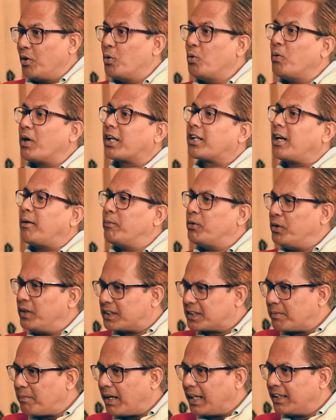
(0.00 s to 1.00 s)
who are
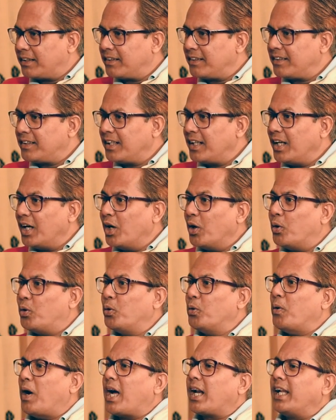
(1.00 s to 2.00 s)
communist minded,
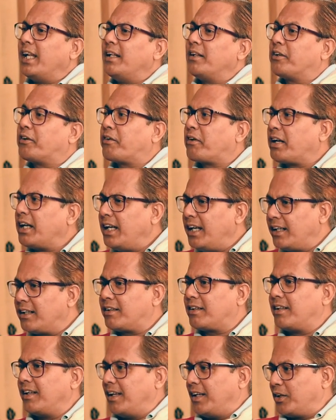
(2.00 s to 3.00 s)
who are in
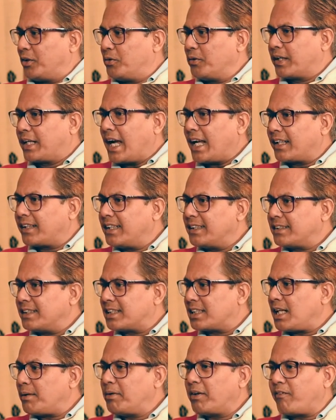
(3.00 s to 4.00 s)
greed to get this
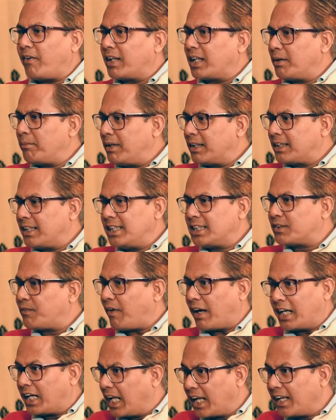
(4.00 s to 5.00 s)
Islamic fundamentalist
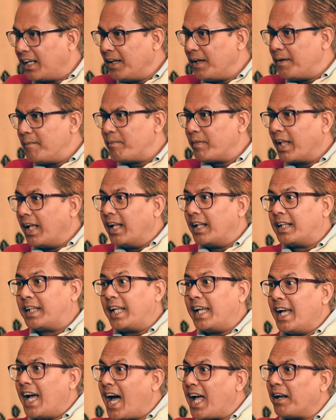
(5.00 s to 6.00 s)
funding,
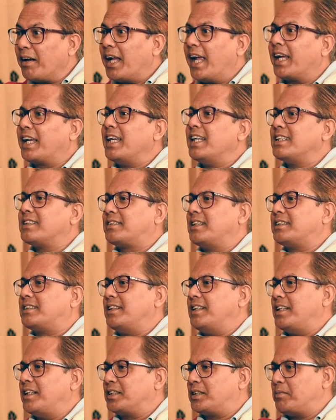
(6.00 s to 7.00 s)
they are against this
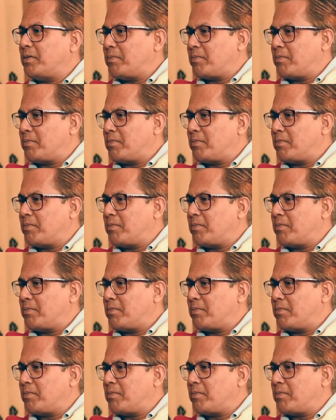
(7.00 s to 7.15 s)
citizenship